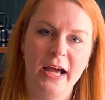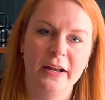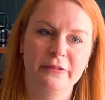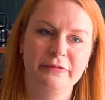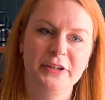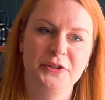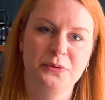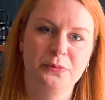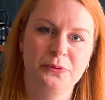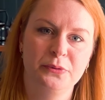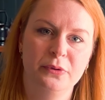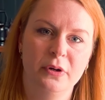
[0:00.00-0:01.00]
And a feature
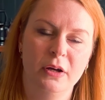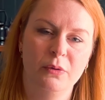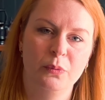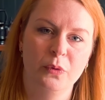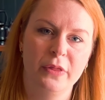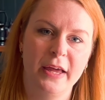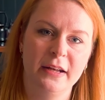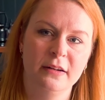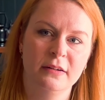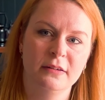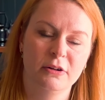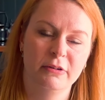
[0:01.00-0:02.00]
wall will
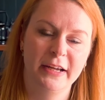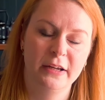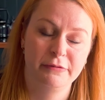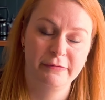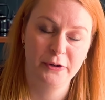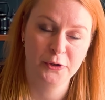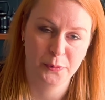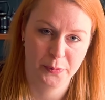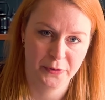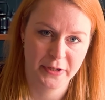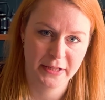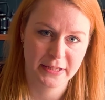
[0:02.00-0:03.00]
then create a focal
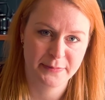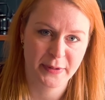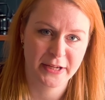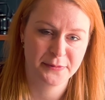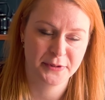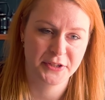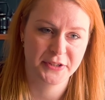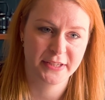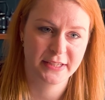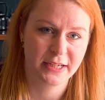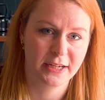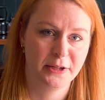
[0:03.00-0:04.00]
point in the space, which is
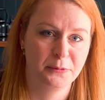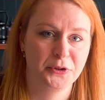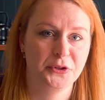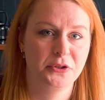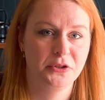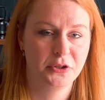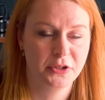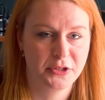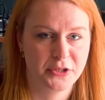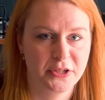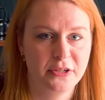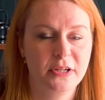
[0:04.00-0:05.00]
exactly what you should
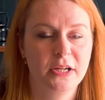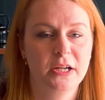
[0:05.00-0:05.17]
do.